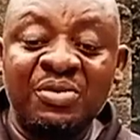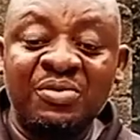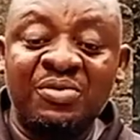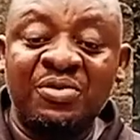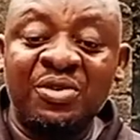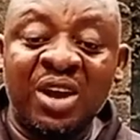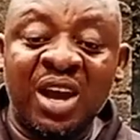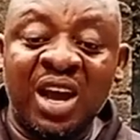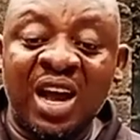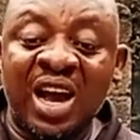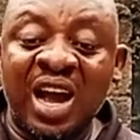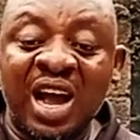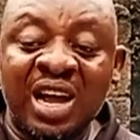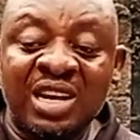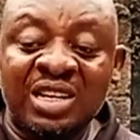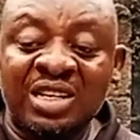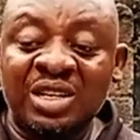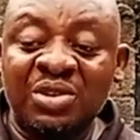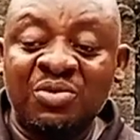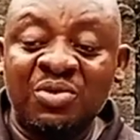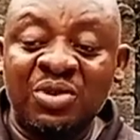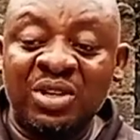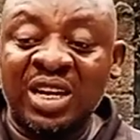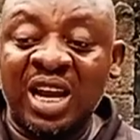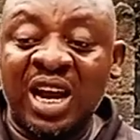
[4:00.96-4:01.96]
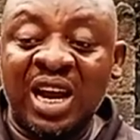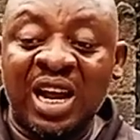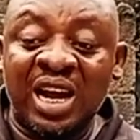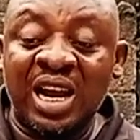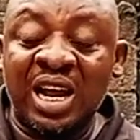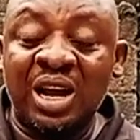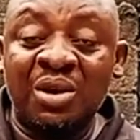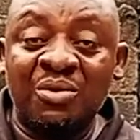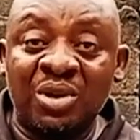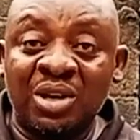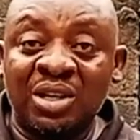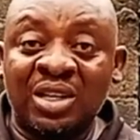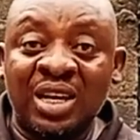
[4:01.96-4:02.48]
hatching with
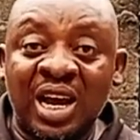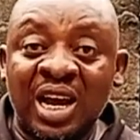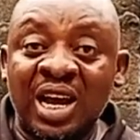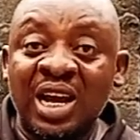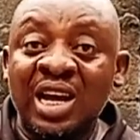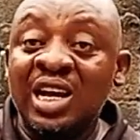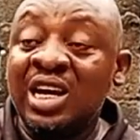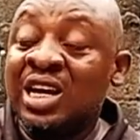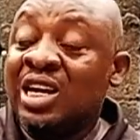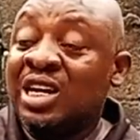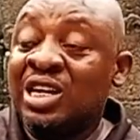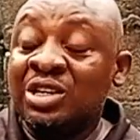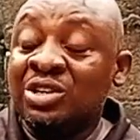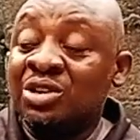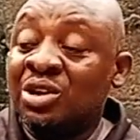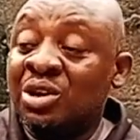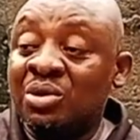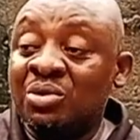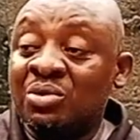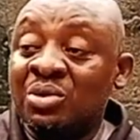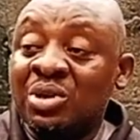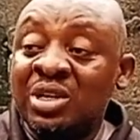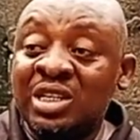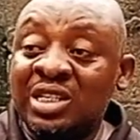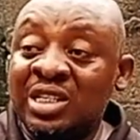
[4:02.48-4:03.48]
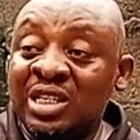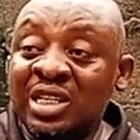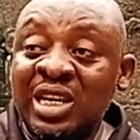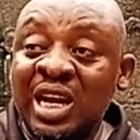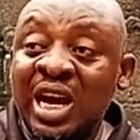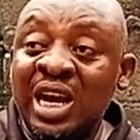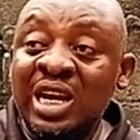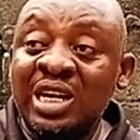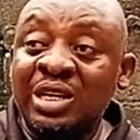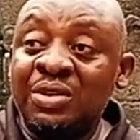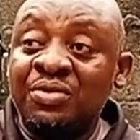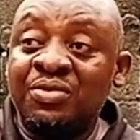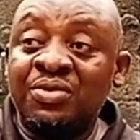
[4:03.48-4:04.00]
alkaline water, is
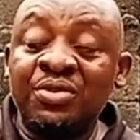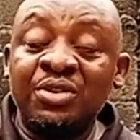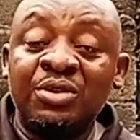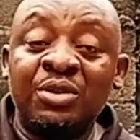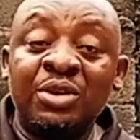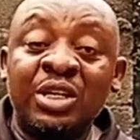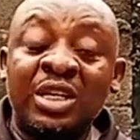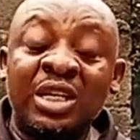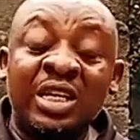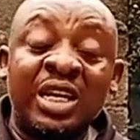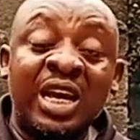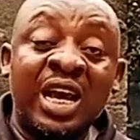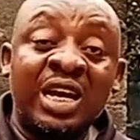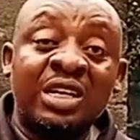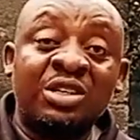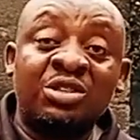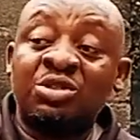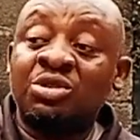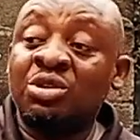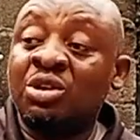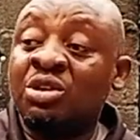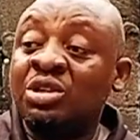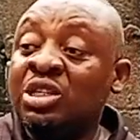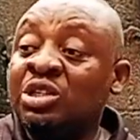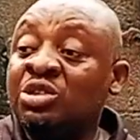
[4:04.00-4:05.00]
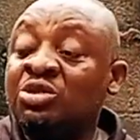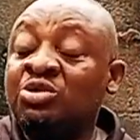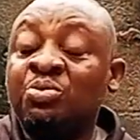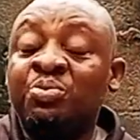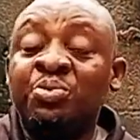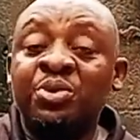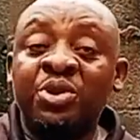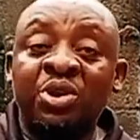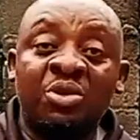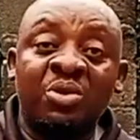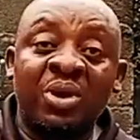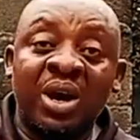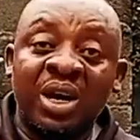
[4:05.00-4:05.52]
either the eggs turn into
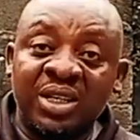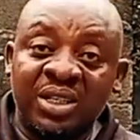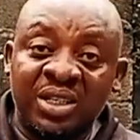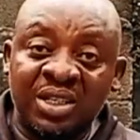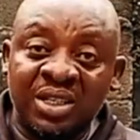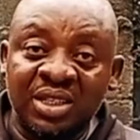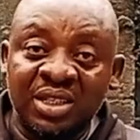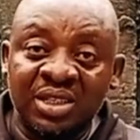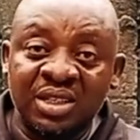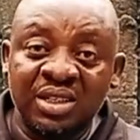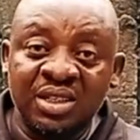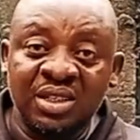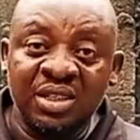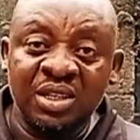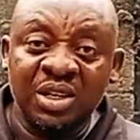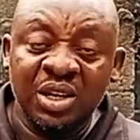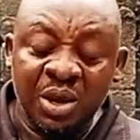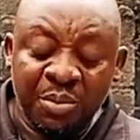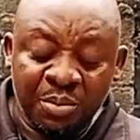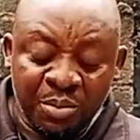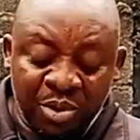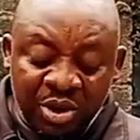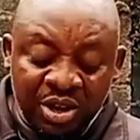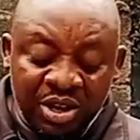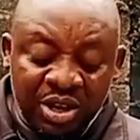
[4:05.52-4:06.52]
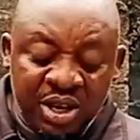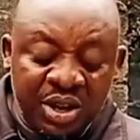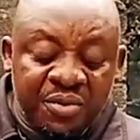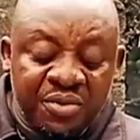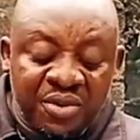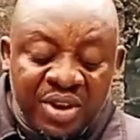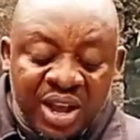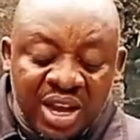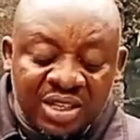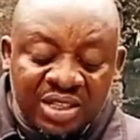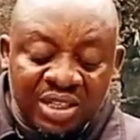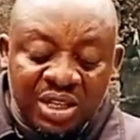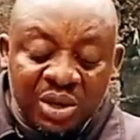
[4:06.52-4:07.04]
pure white. But if
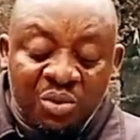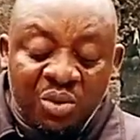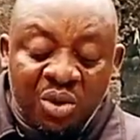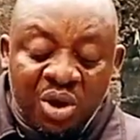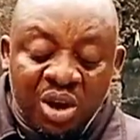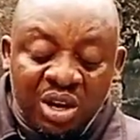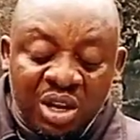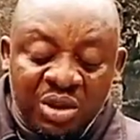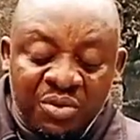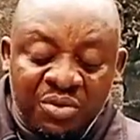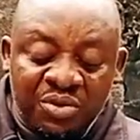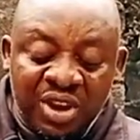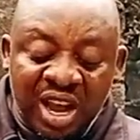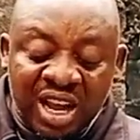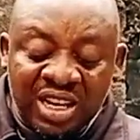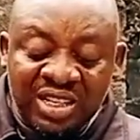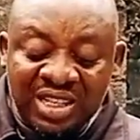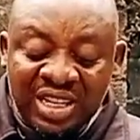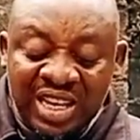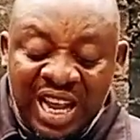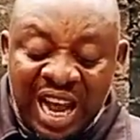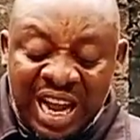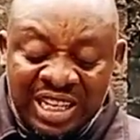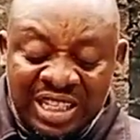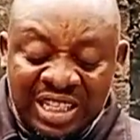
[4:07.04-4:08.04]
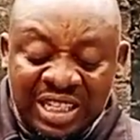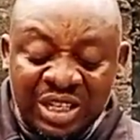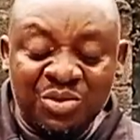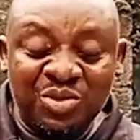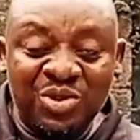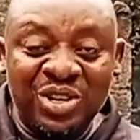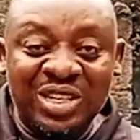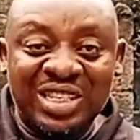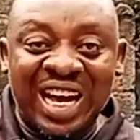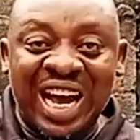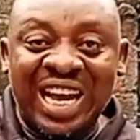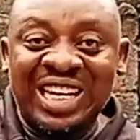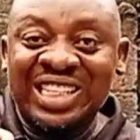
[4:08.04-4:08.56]
you are still hatching
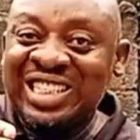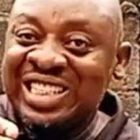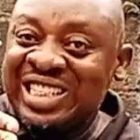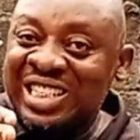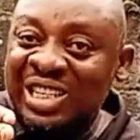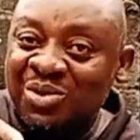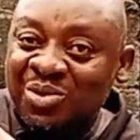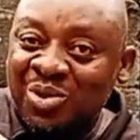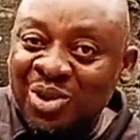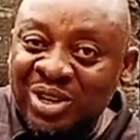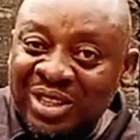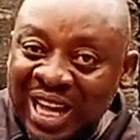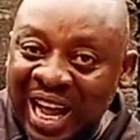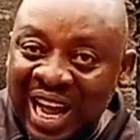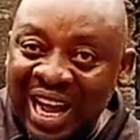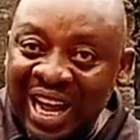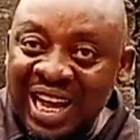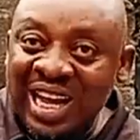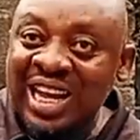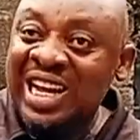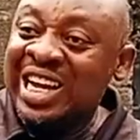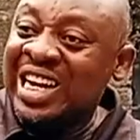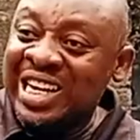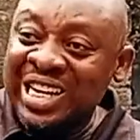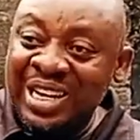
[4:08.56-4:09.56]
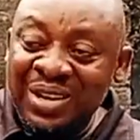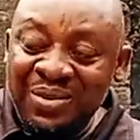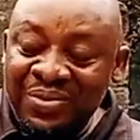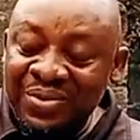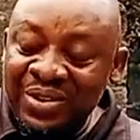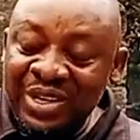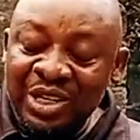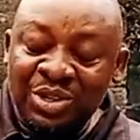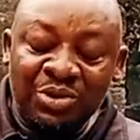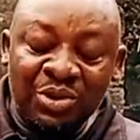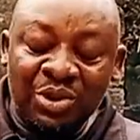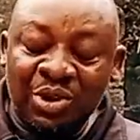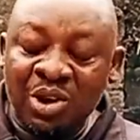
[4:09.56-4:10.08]
with acidic water, the
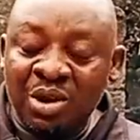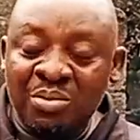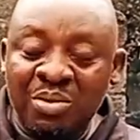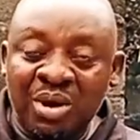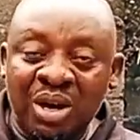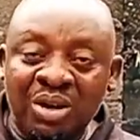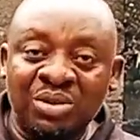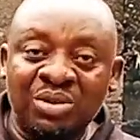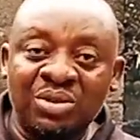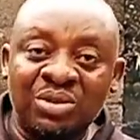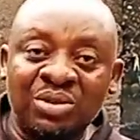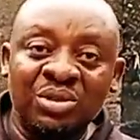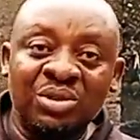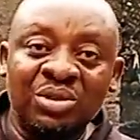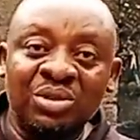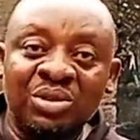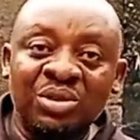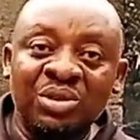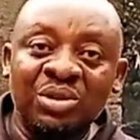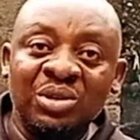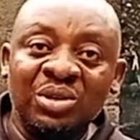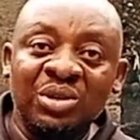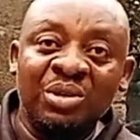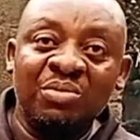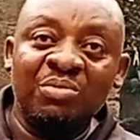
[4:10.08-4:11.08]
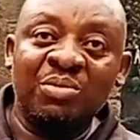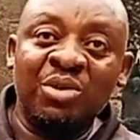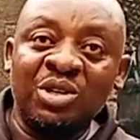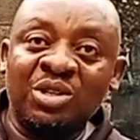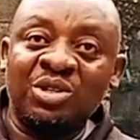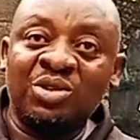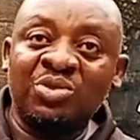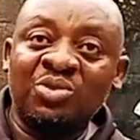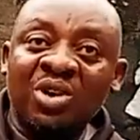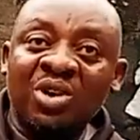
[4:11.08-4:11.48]
fish will come out. But